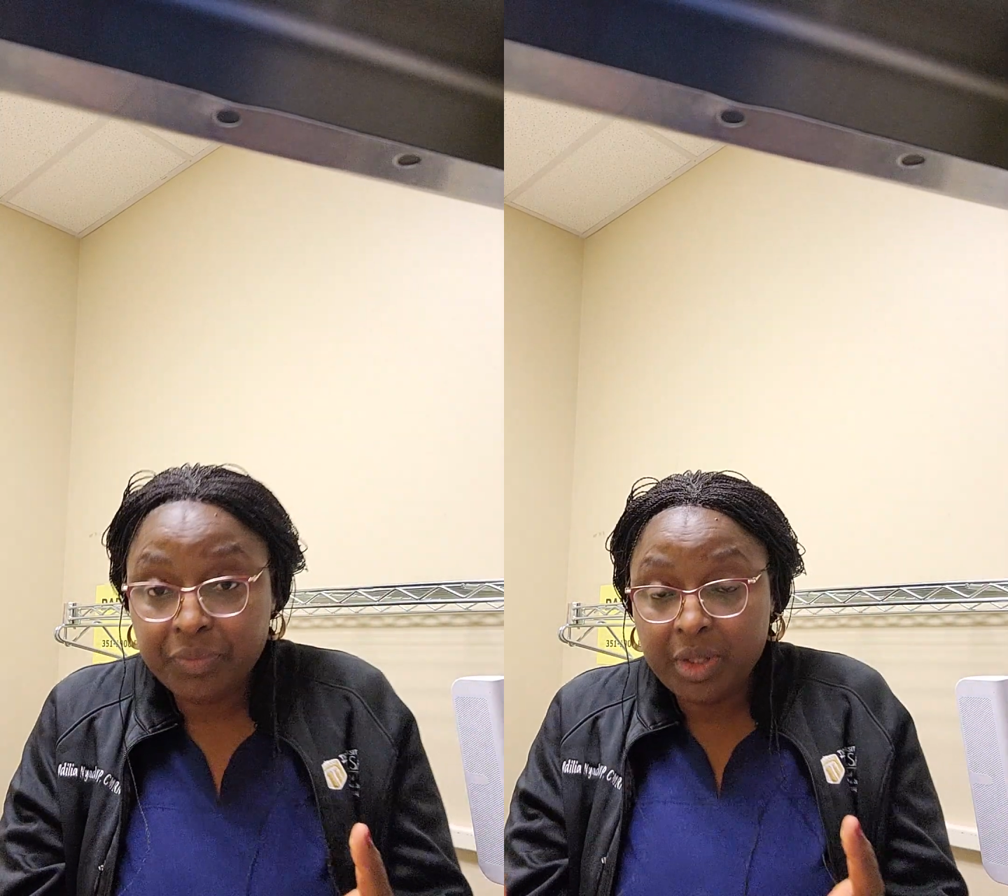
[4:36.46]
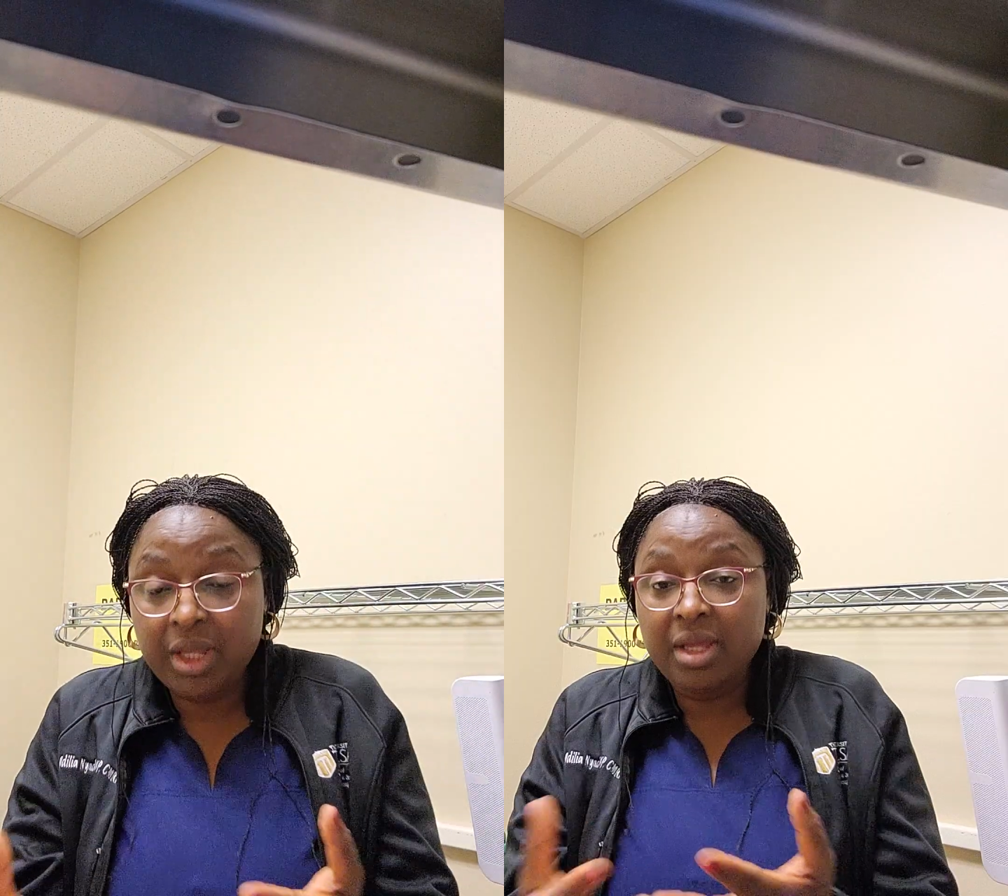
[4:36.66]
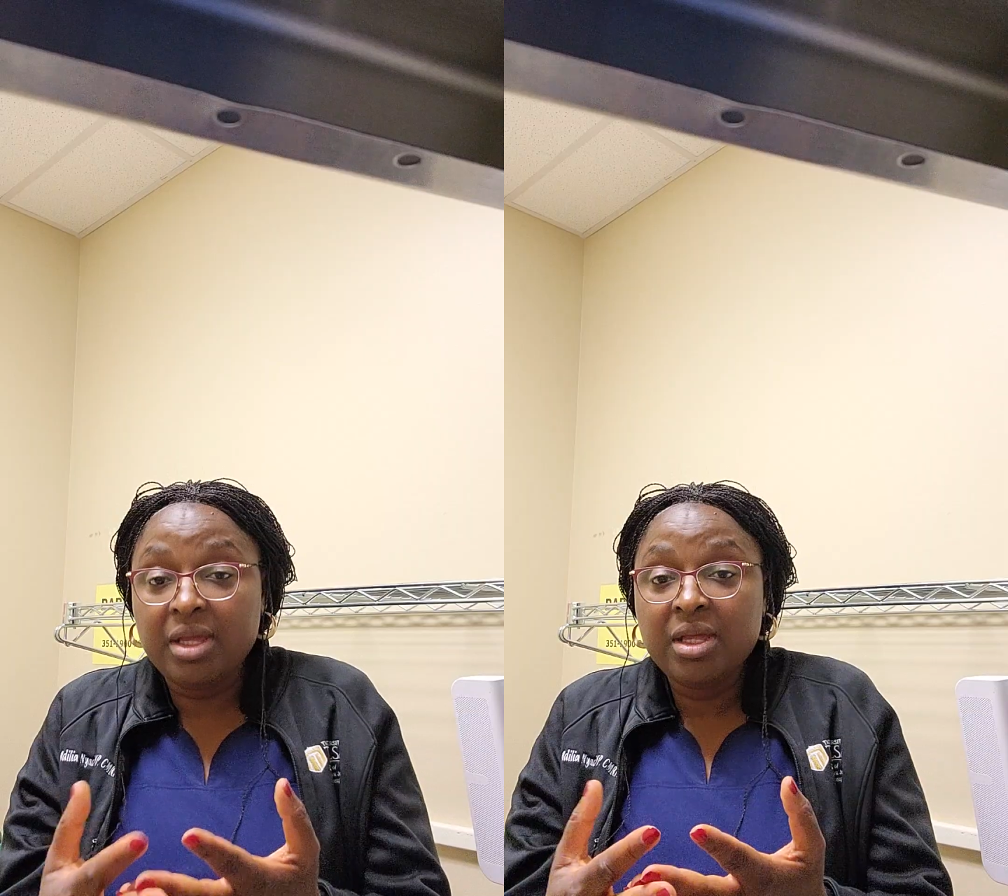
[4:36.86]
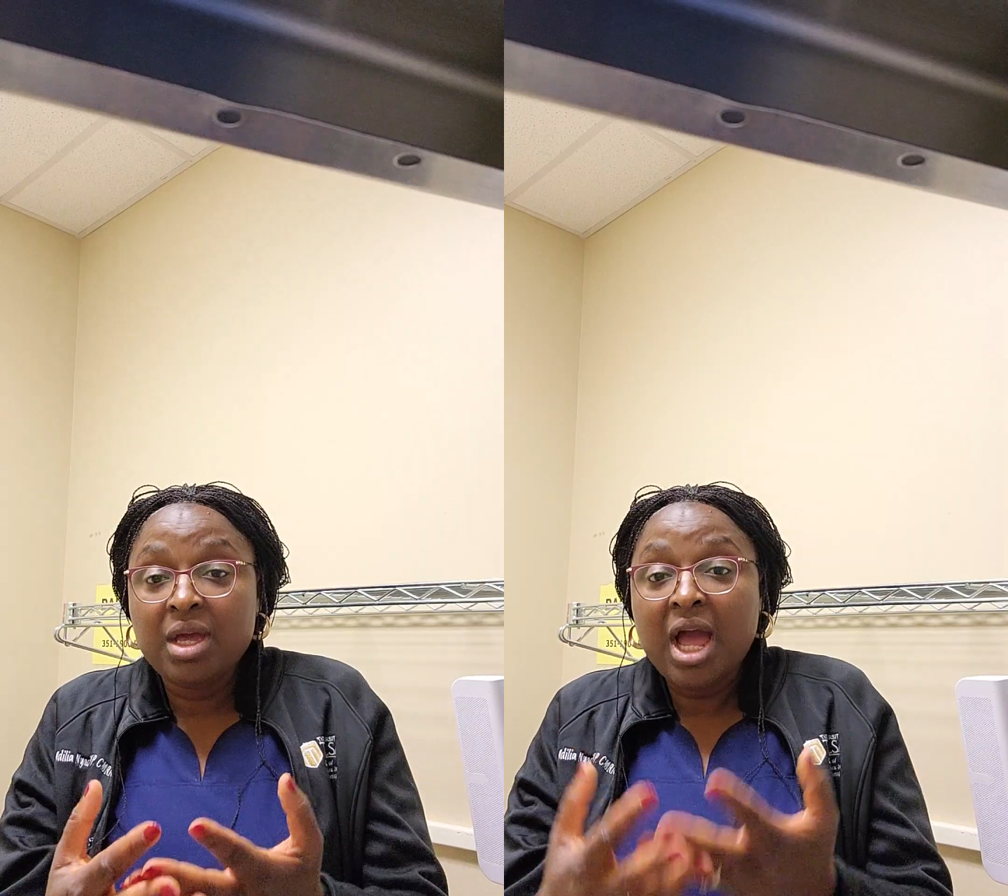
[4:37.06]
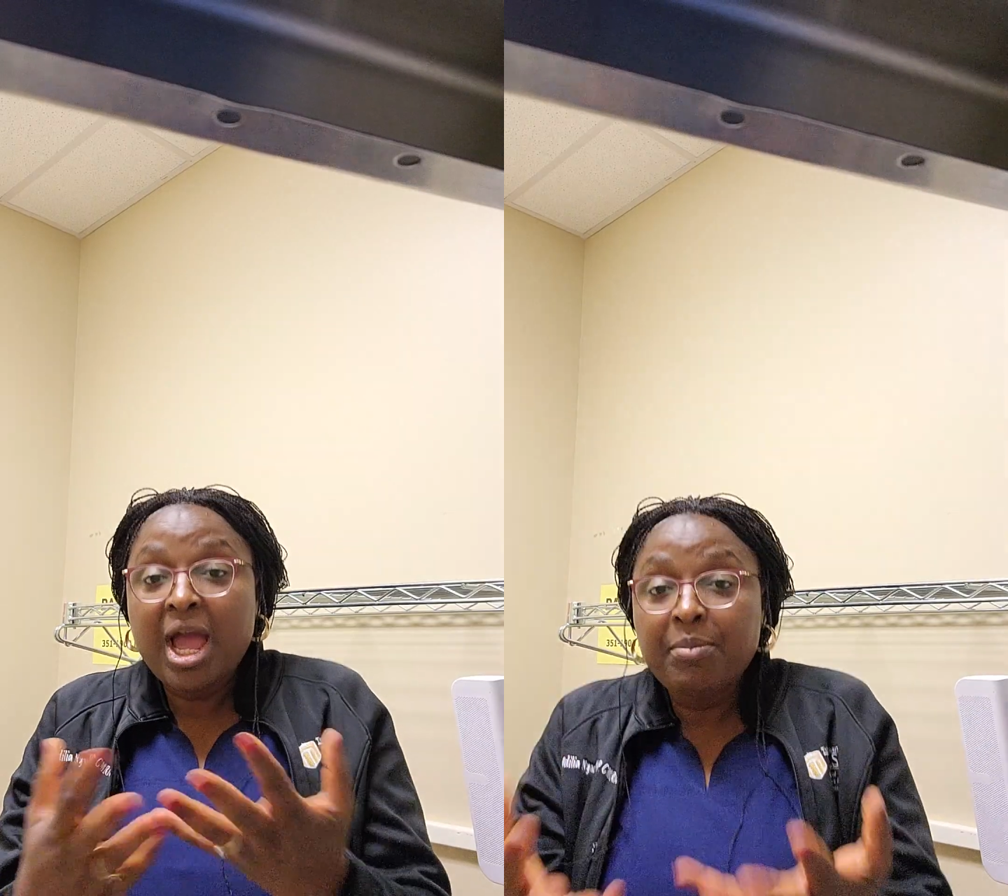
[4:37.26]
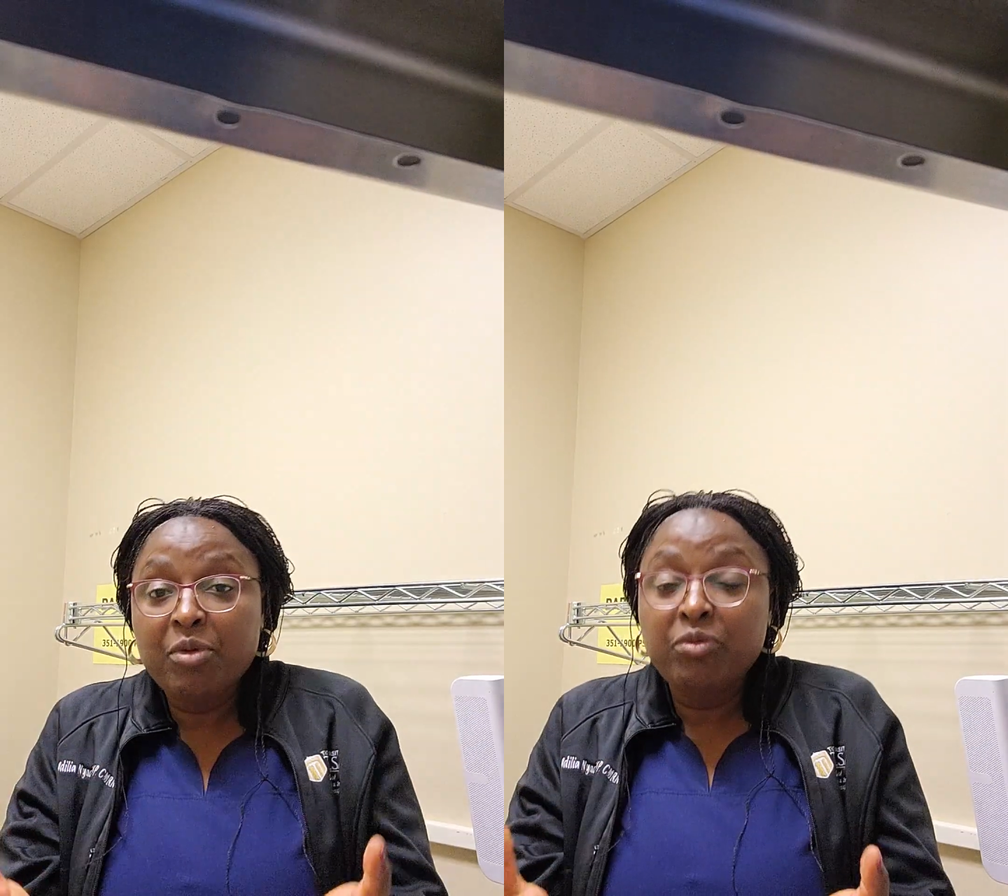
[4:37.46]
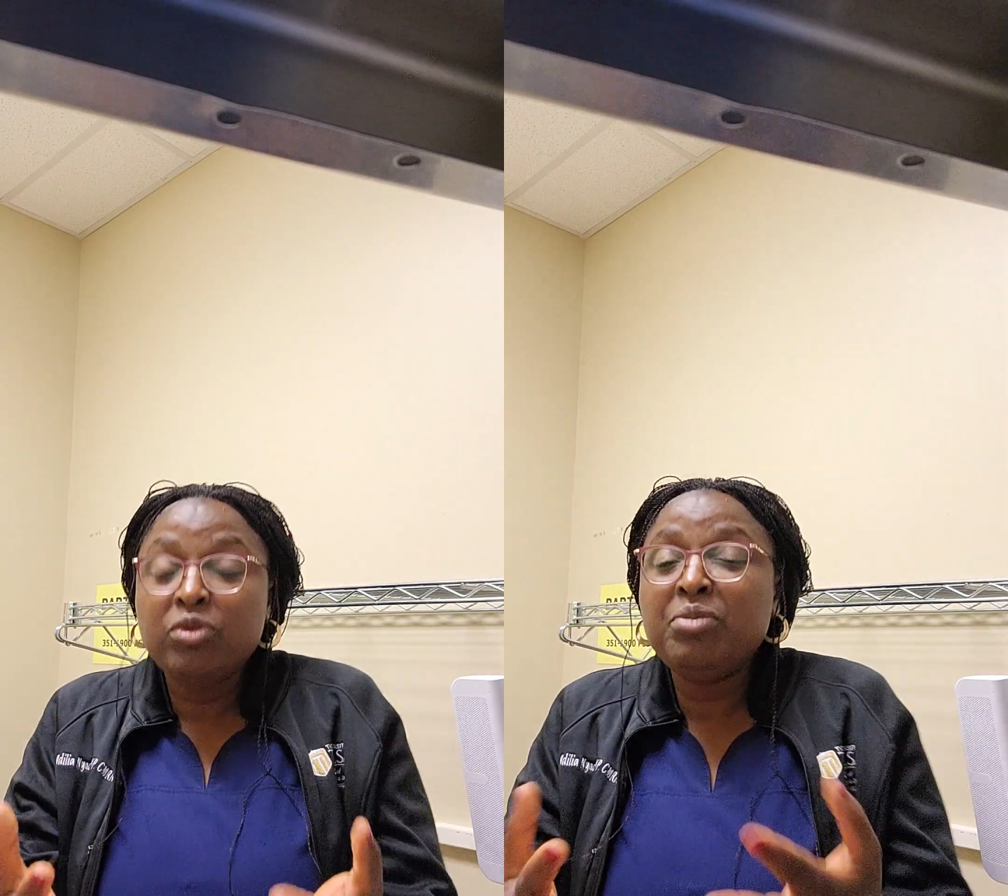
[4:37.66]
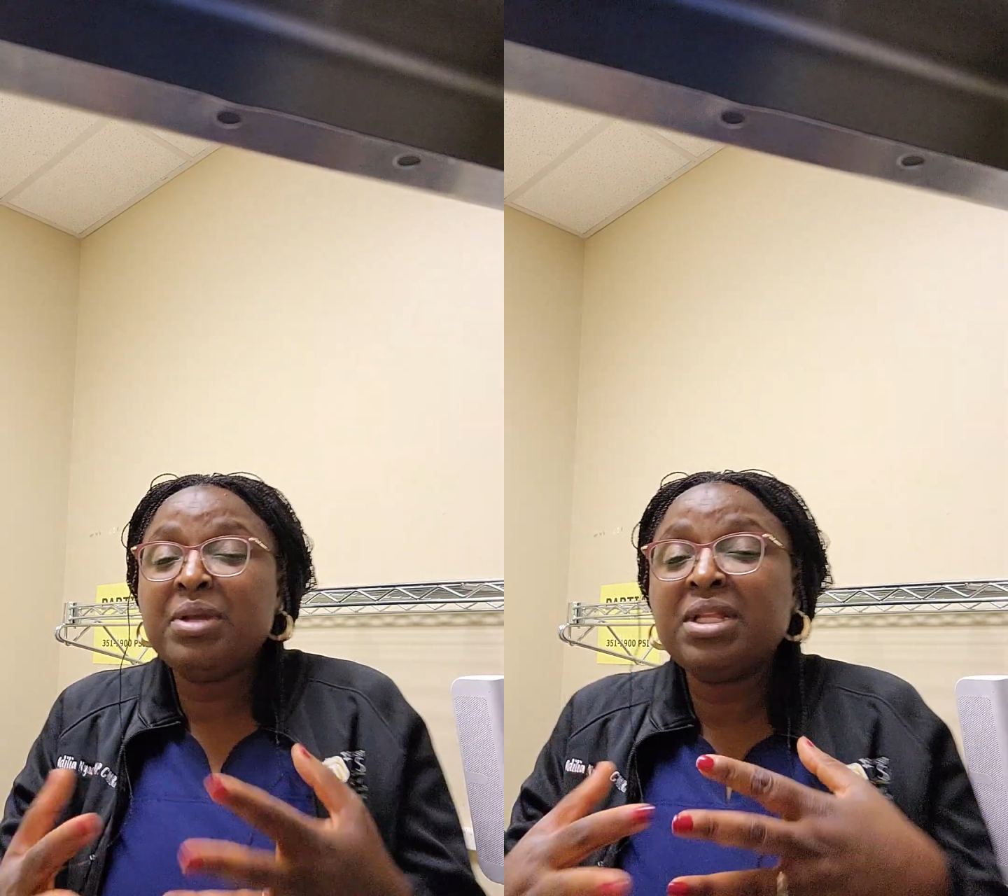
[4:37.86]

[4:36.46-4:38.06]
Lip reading: Okay, hypovolemia.